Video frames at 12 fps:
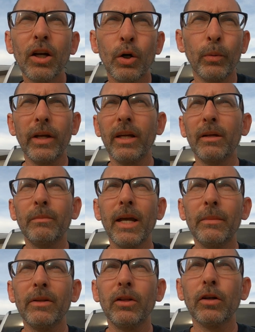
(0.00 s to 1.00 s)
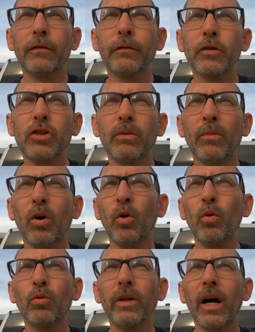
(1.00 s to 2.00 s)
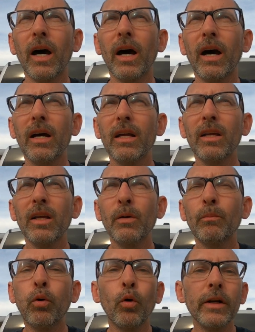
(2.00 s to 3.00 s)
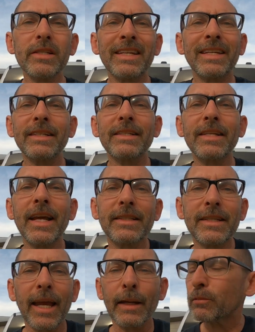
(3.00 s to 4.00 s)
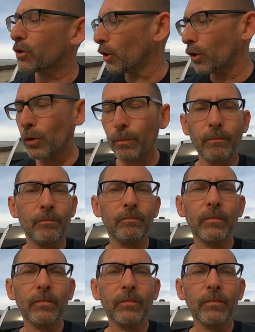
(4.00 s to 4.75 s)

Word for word: Are we gonna maybe look for some old uh, poison cassette tapes? Nope.